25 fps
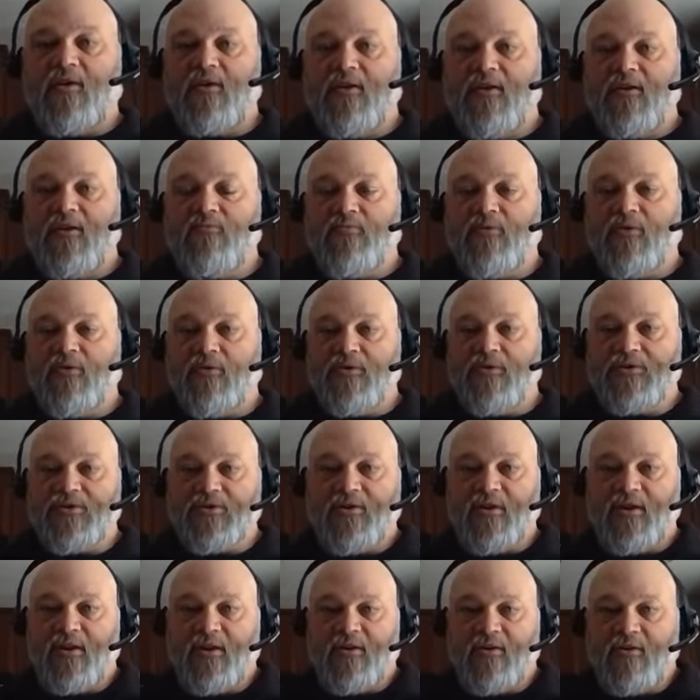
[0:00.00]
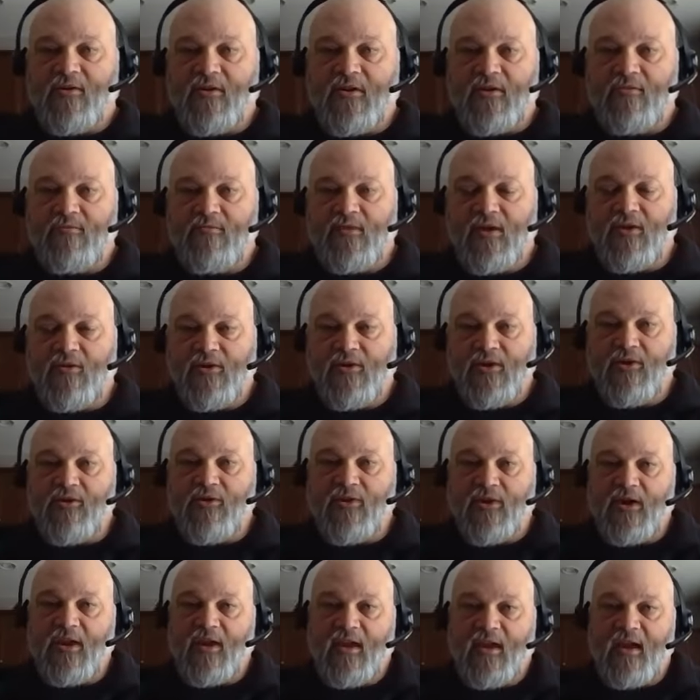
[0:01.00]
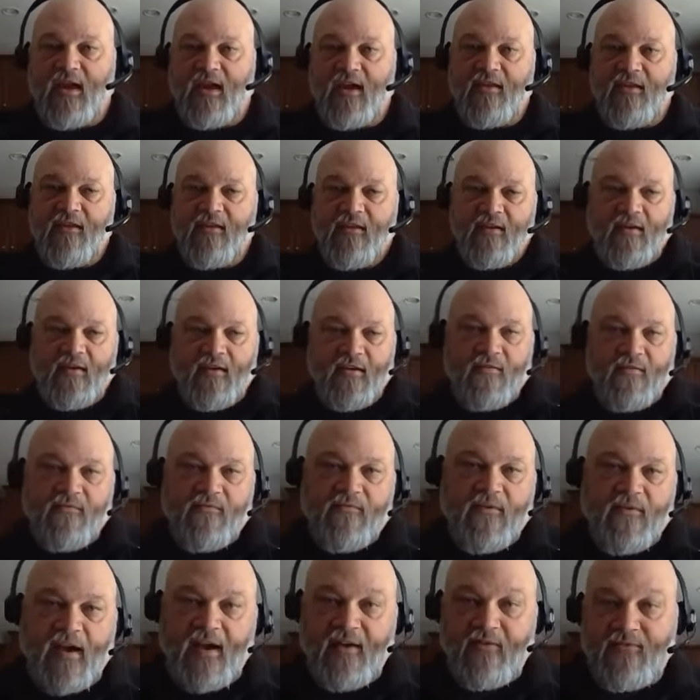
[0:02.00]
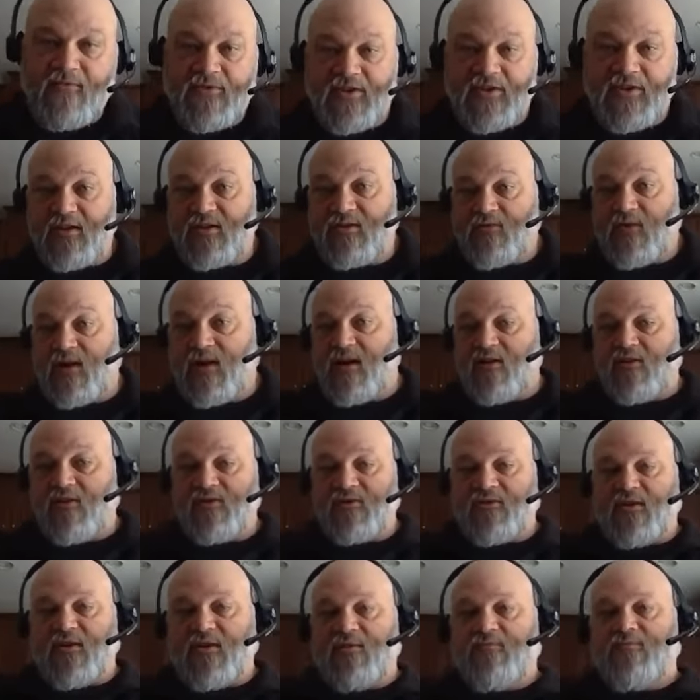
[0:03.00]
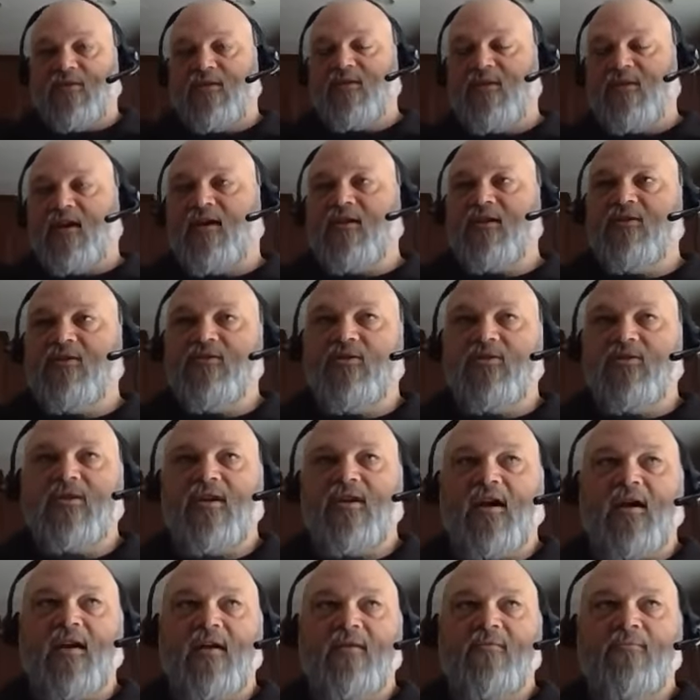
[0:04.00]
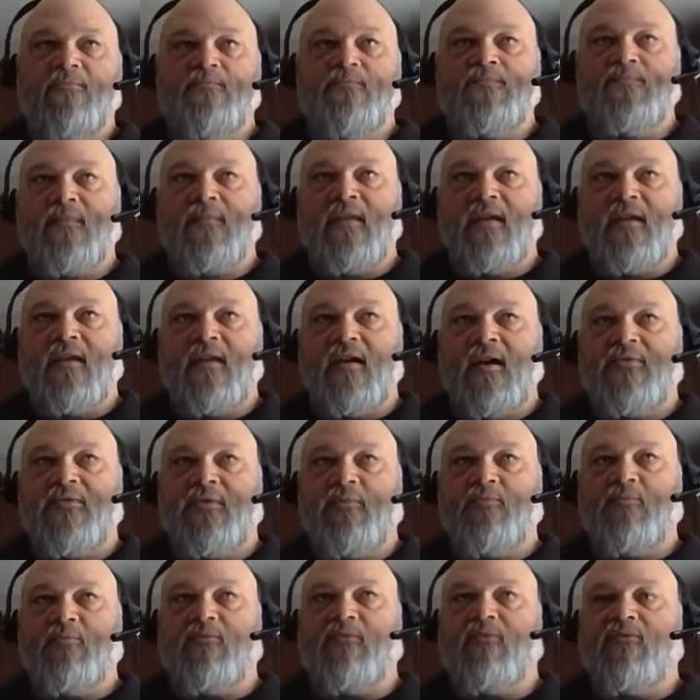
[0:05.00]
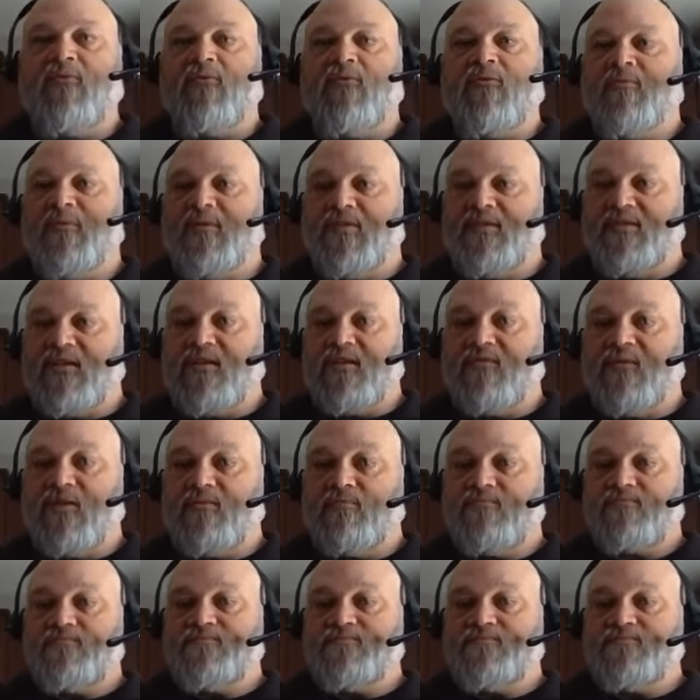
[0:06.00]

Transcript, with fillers: You pull the trigger and, you know, you're going to get five or six rounds, right? But now you look at, at the performance of it.